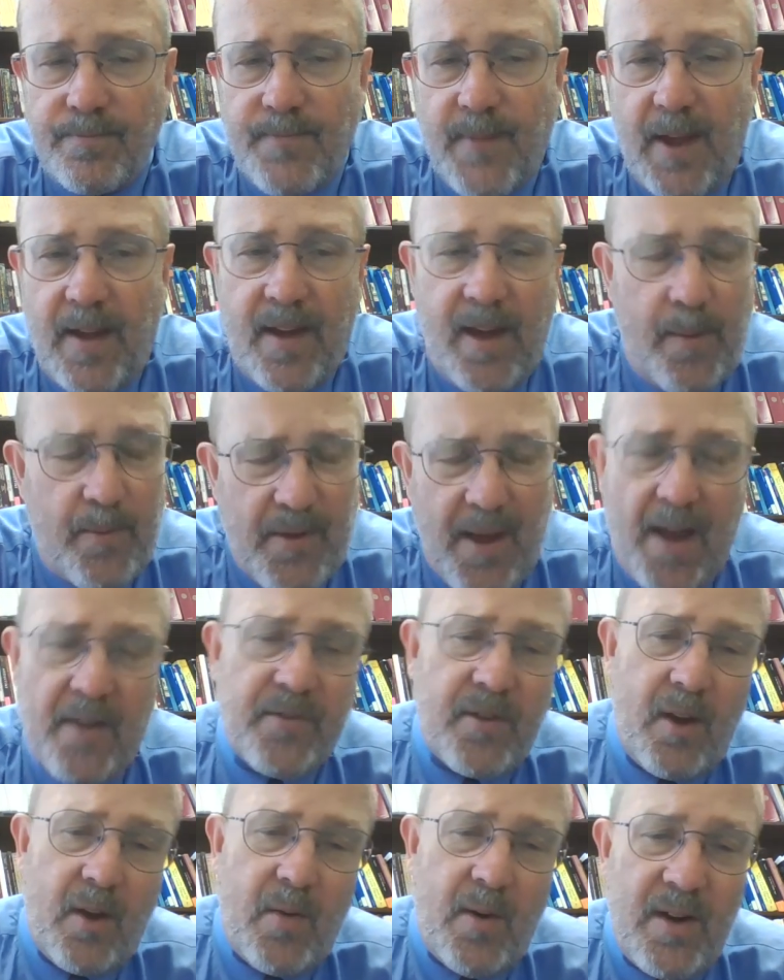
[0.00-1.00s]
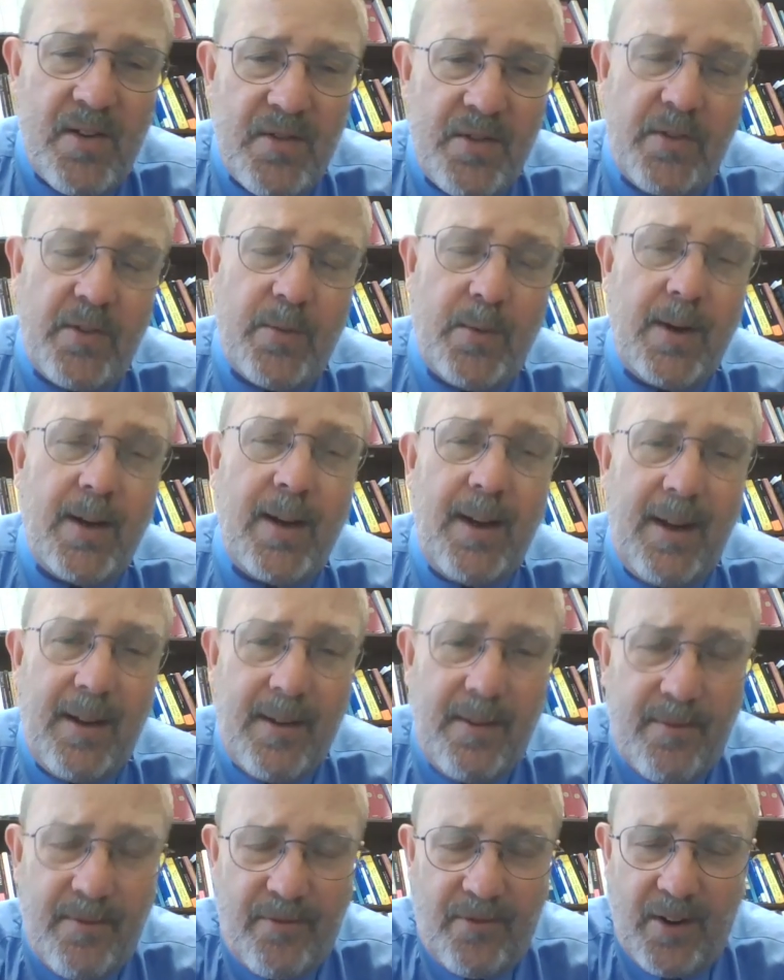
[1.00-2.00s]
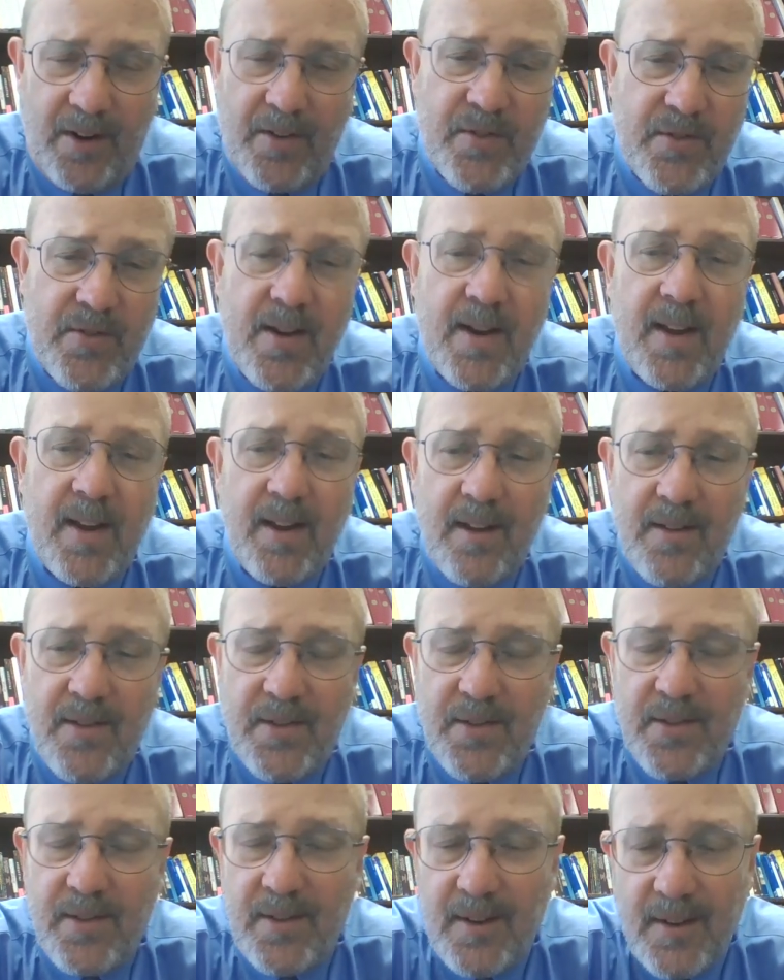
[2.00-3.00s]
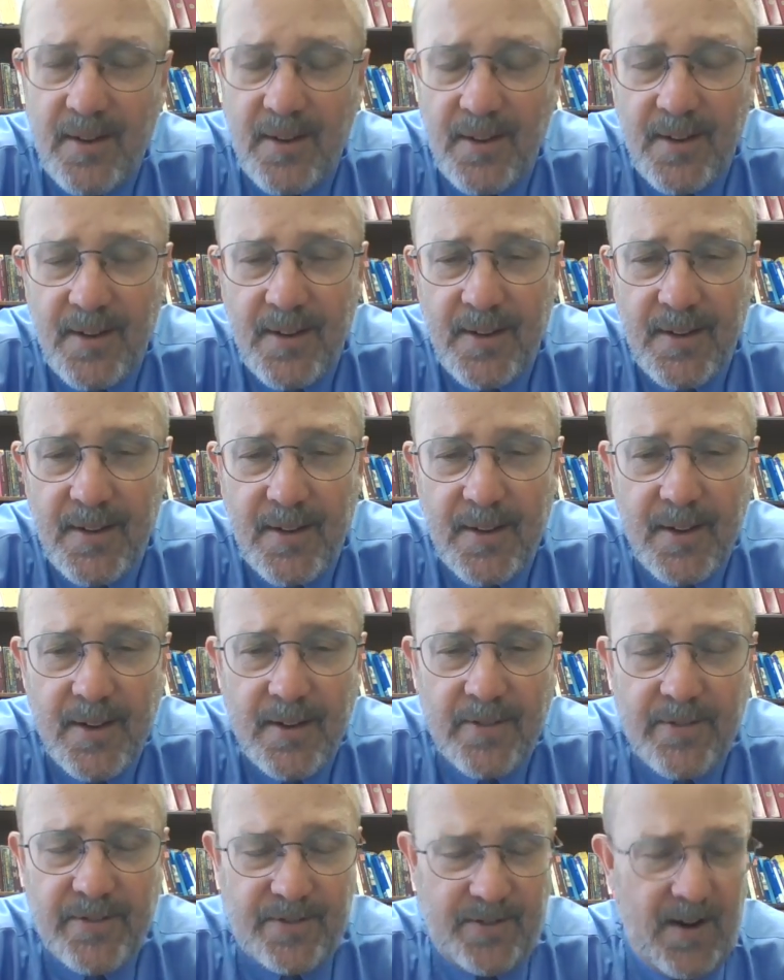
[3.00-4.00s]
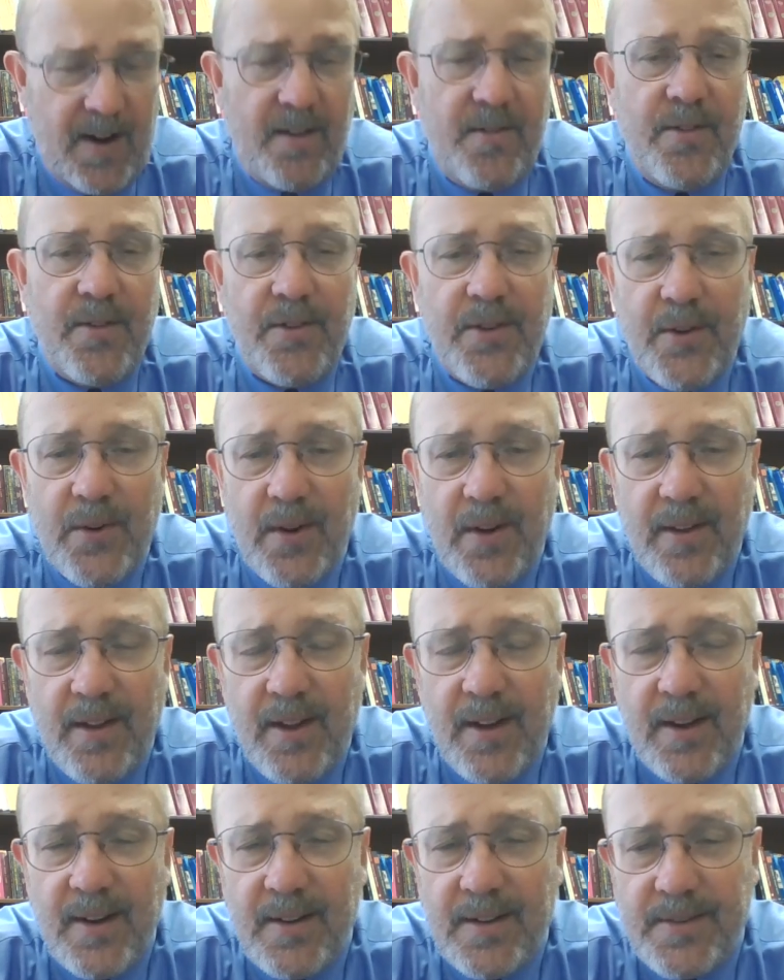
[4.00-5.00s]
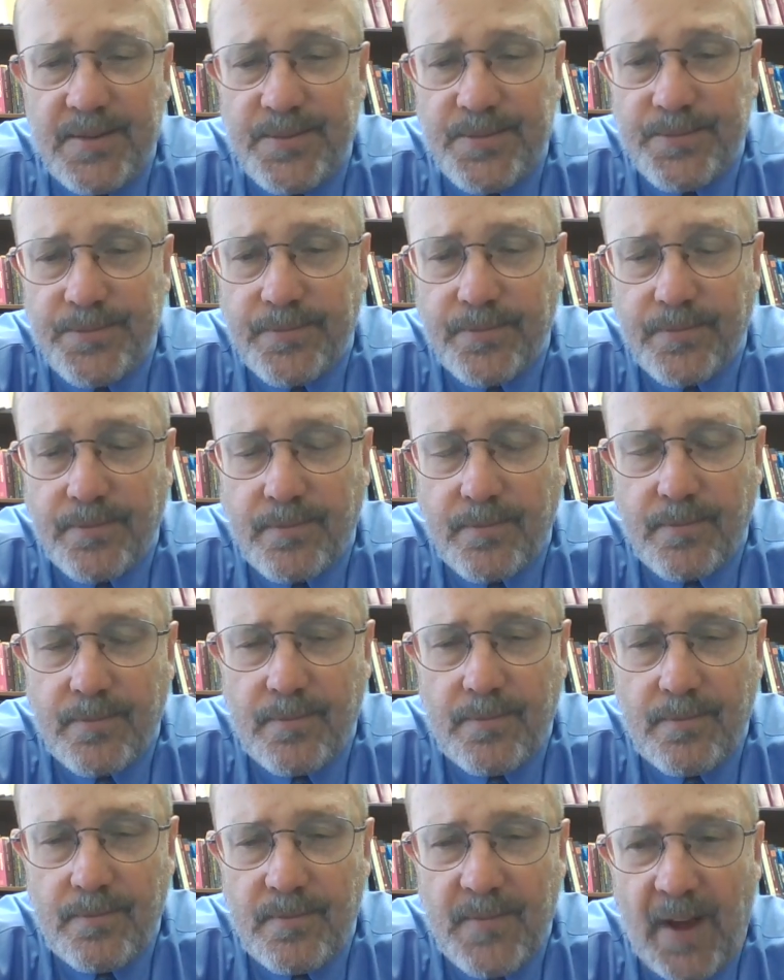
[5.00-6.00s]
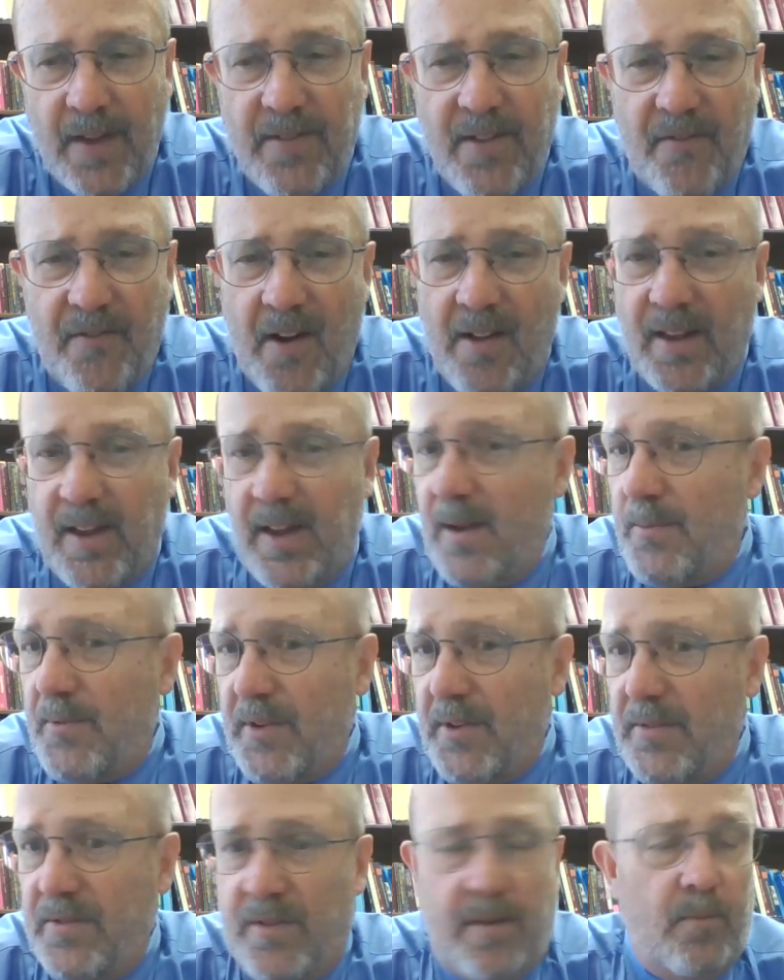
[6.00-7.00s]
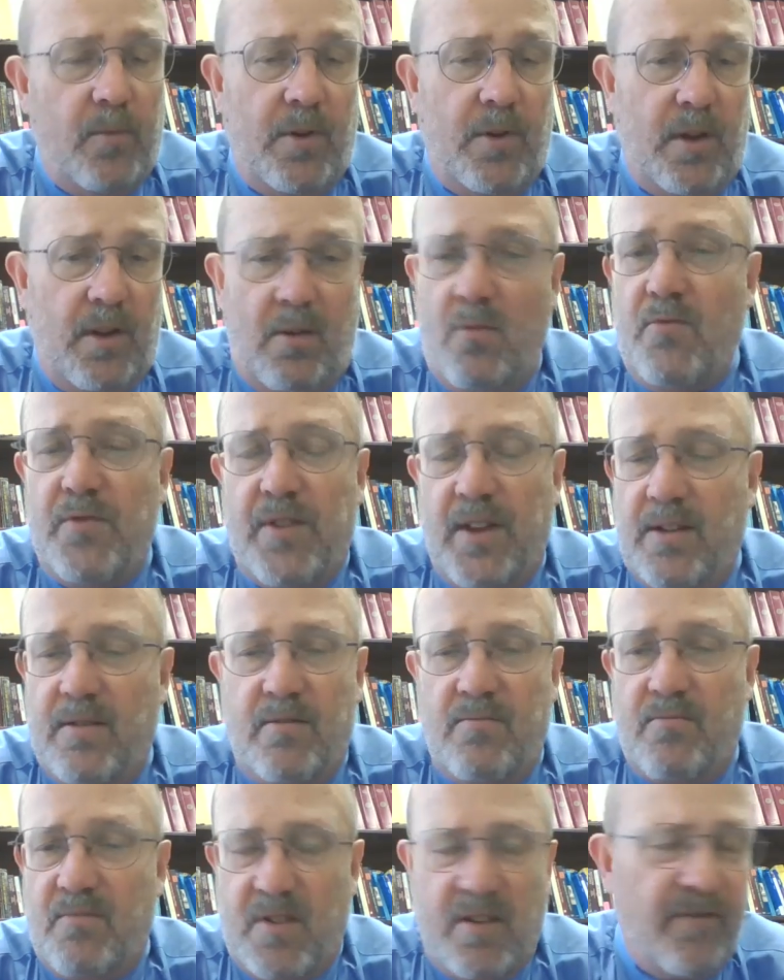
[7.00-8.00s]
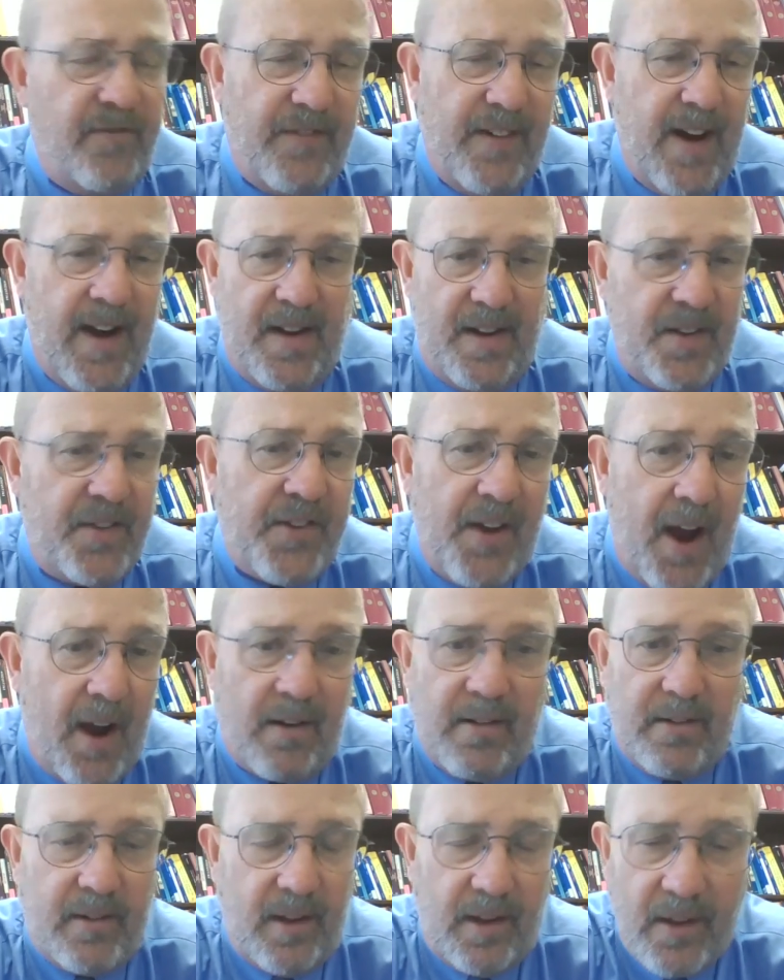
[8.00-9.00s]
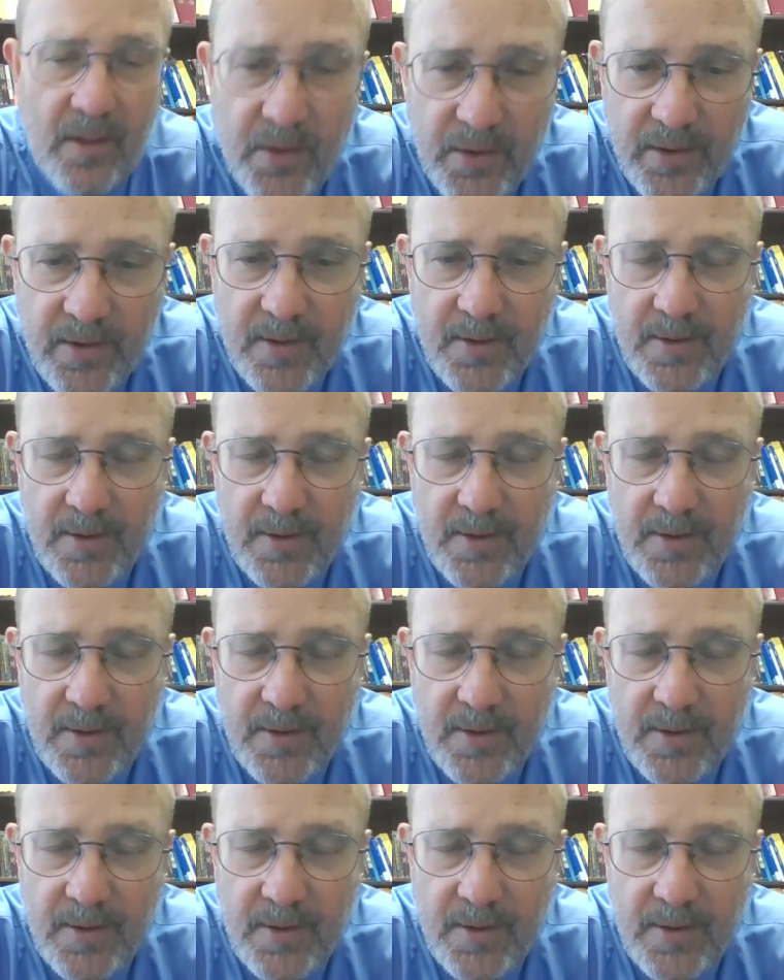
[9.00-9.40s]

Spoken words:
He keeps asking questions away, frustrating his friends who are there. They finally get upset and say, well, you didn't define it, Socrates.